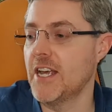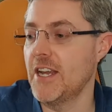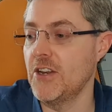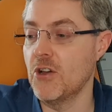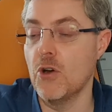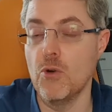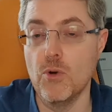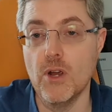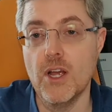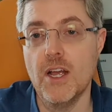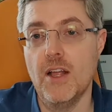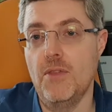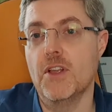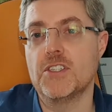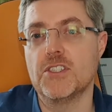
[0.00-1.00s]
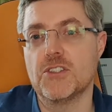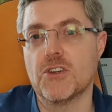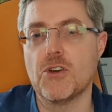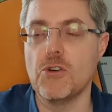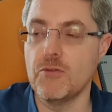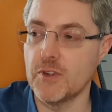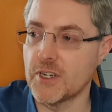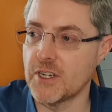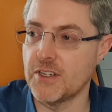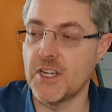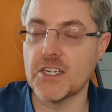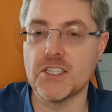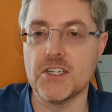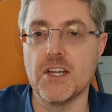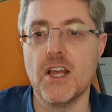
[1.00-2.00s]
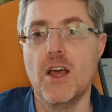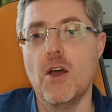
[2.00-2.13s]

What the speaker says: no, this is a COVID condition.